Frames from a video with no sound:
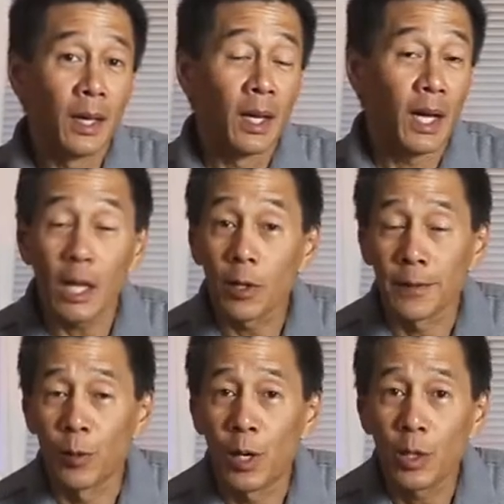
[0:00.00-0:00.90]
Hello,
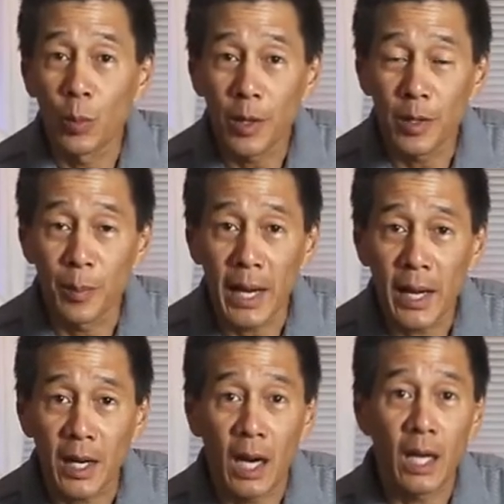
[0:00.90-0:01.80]
everyone, and welcome
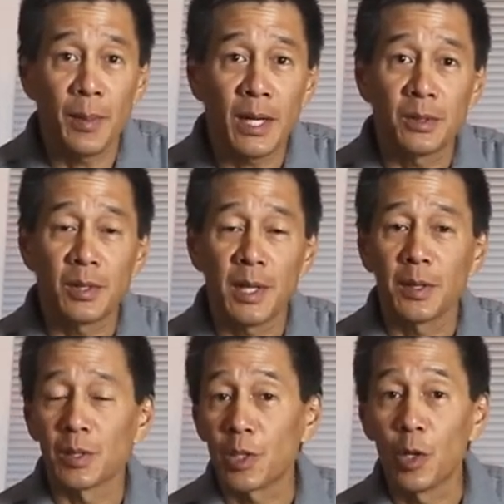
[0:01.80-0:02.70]
back. I'm Ed Ting,
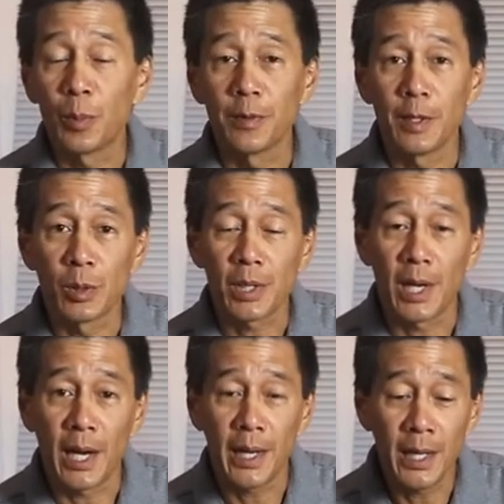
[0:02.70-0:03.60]
the Scope Reviews
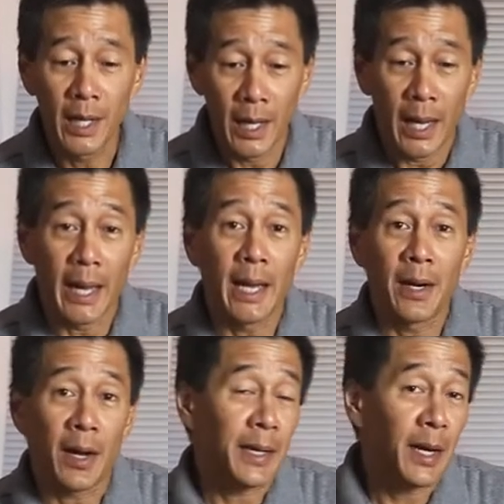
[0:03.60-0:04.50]
guy,
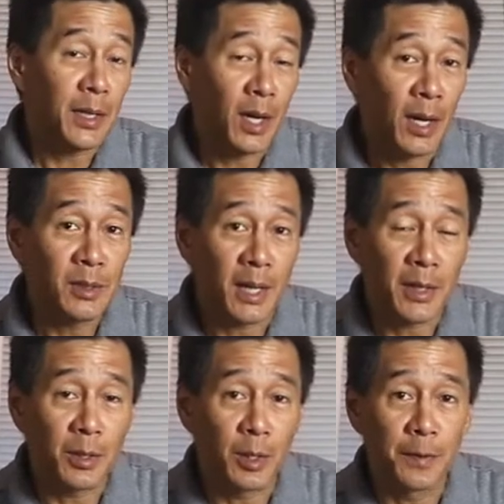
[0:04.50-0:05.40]
and I got
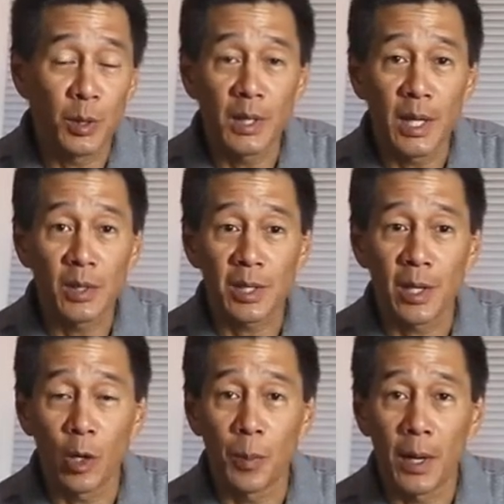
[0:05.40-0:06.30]
contacted a few days
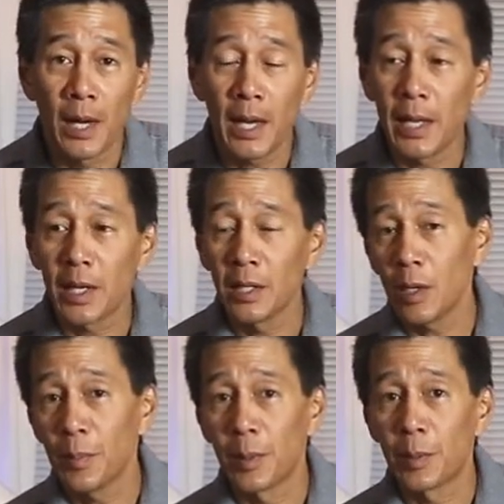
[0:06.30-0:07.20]
ago by a
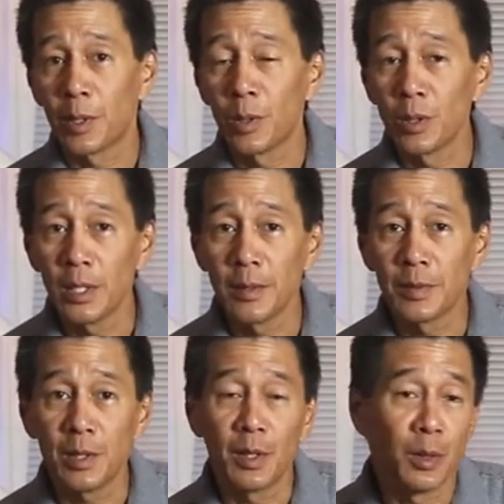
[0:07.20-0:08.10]
club member who lives
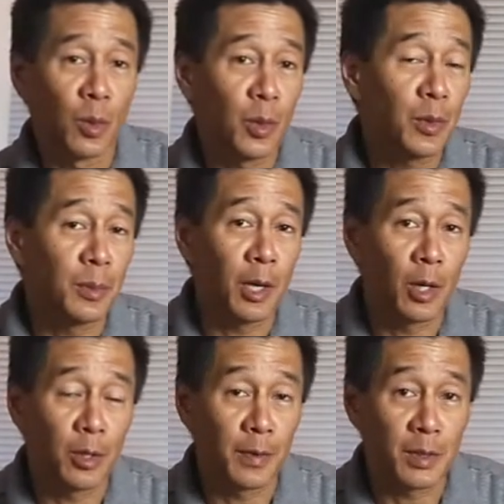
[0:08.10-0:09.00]
in the northern
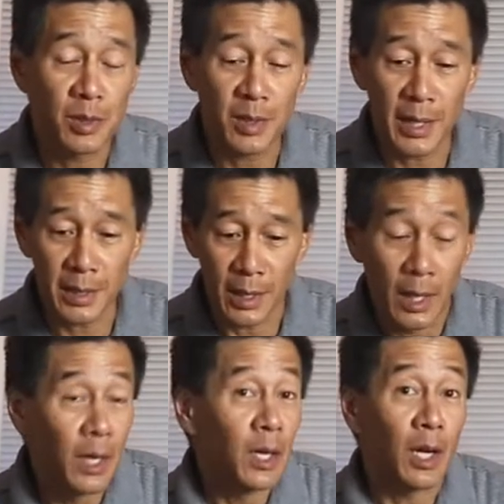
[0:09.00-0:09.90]
part of the state,
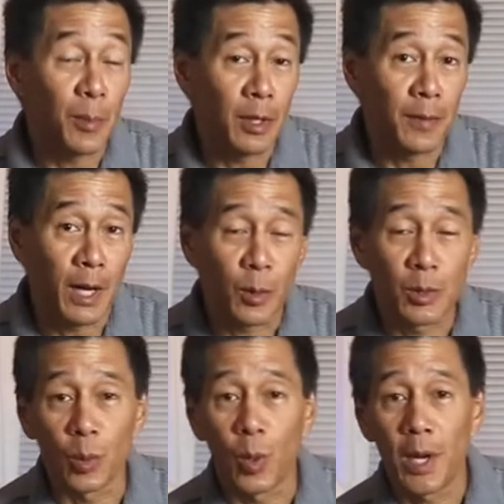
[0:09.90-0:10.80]
a couple of hours
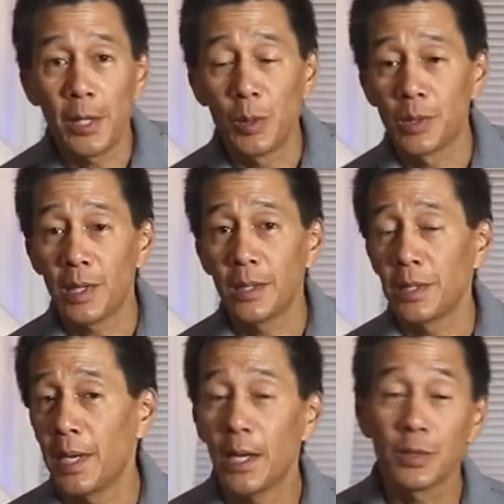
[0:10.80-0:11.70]
away, who says he
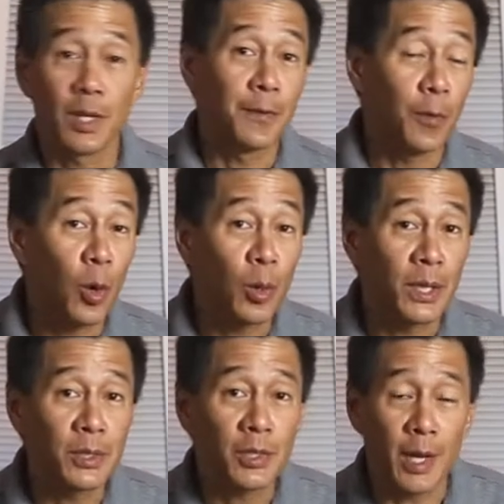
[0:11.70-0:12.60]
has a
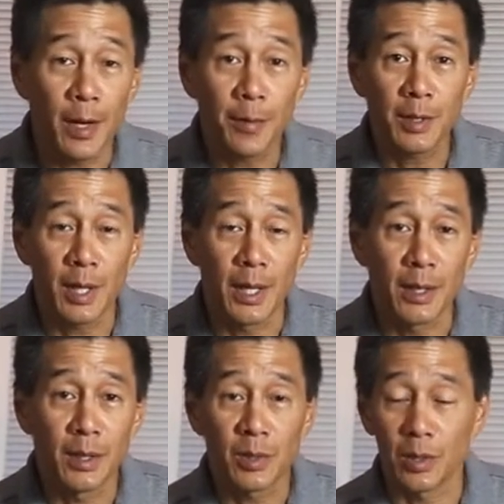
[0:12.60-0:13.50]
4-inch
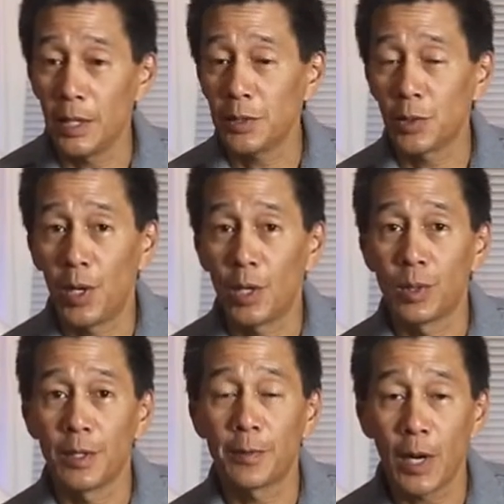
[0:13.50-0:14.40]
F10 Celestron
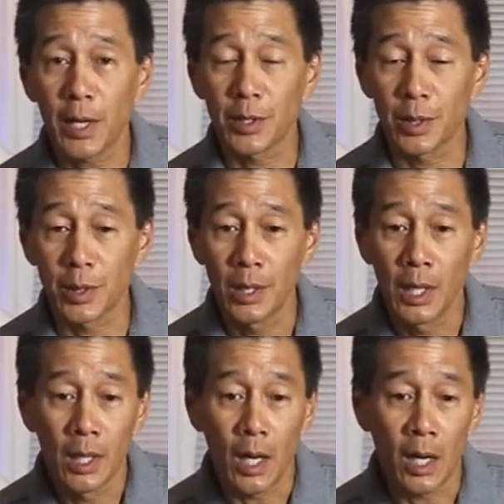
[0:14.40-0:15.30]
refractor
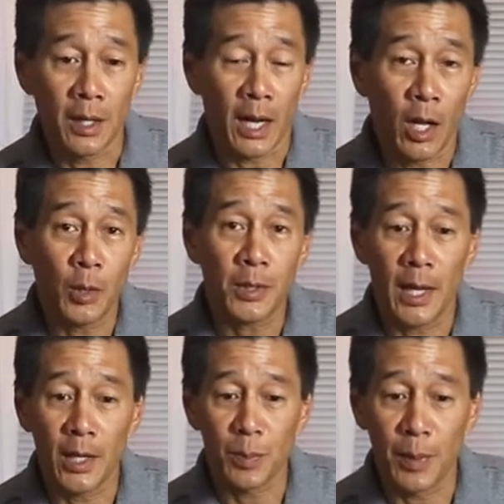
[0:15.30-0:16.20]
on an
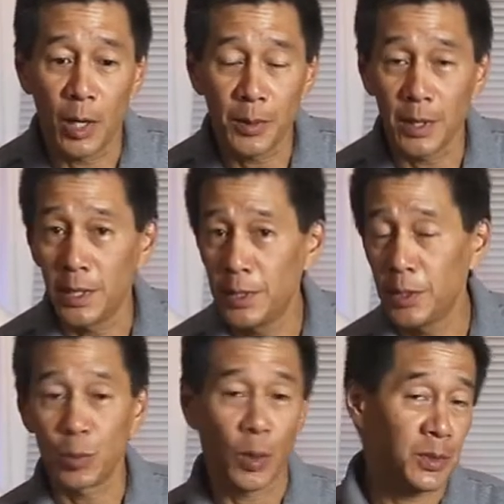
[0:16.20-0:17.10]
Alt-As mount that he
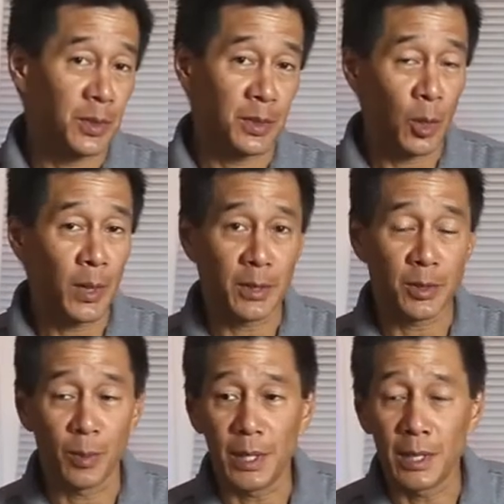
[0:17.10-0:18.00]
just wants to donate
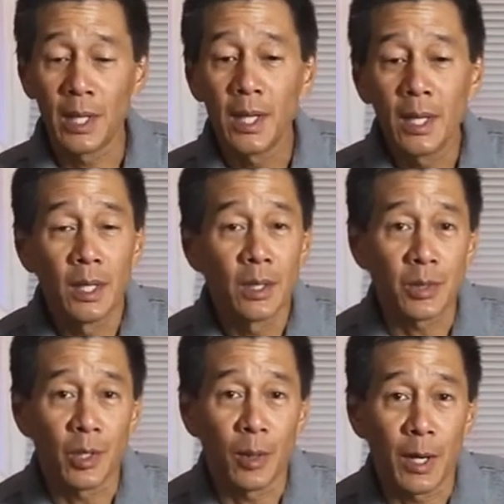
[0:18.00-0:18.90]
to me.
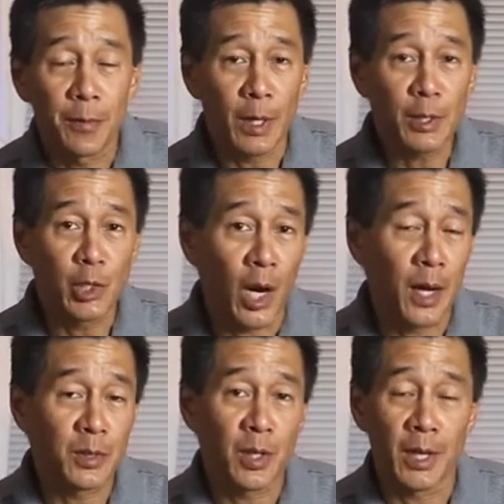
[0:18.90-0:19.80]
So my friend John
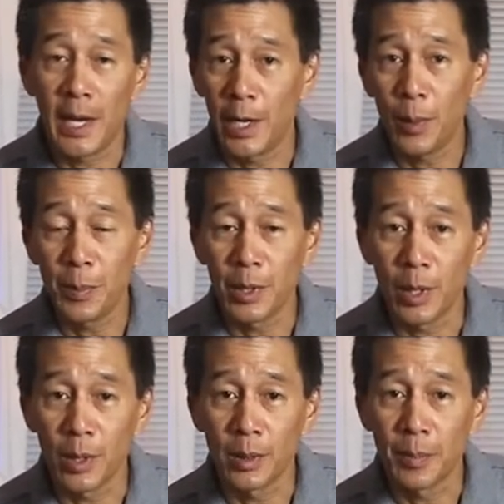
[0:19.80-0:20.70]
is going to head up
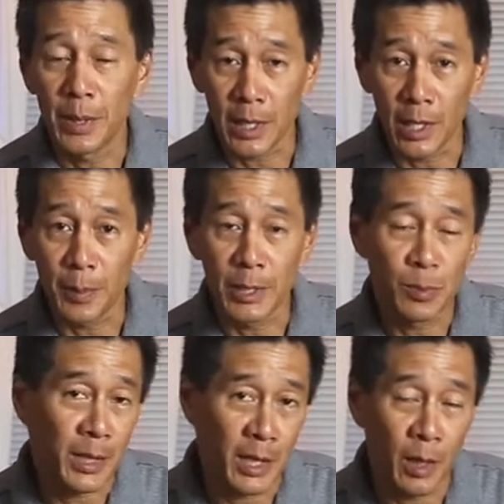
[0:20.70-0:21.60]
there and pick it up. He's
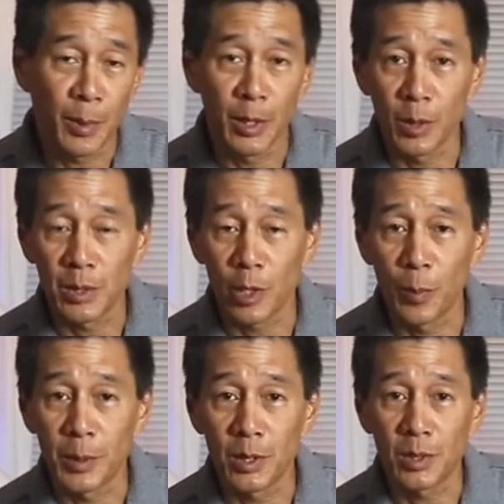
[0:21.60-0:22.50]
picking up another
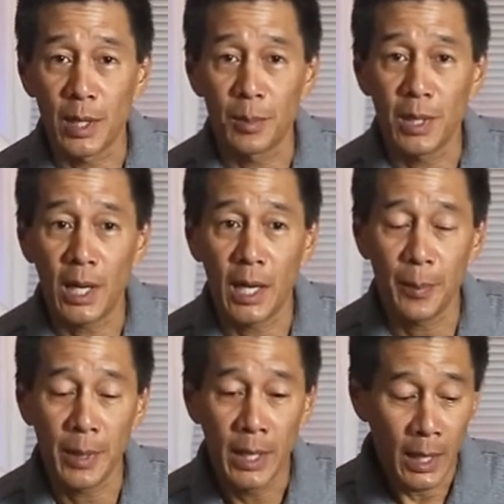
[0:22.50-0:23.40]
scope at the same
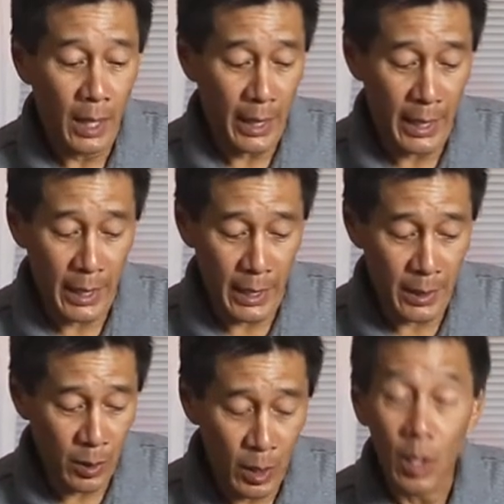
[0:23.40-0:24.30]
time,
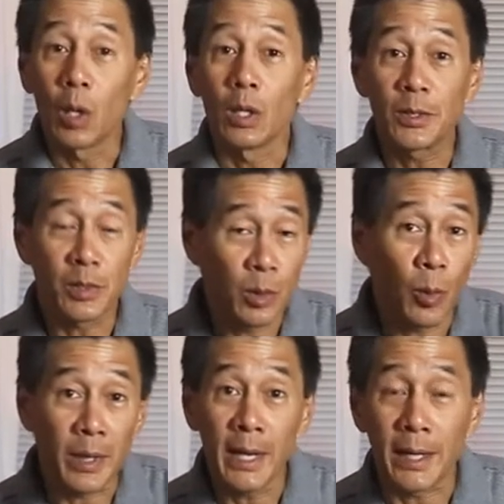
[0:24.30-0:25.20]
and let's see what
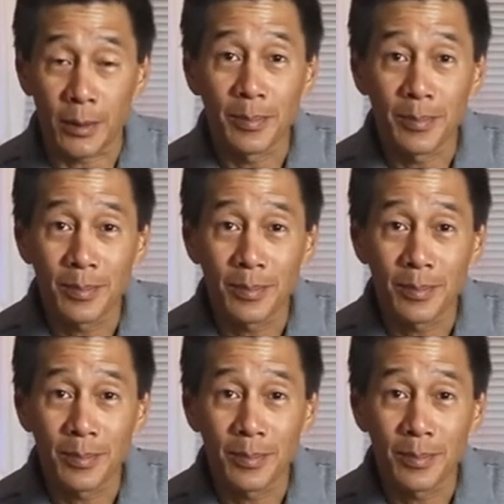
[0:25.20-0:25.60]
we get.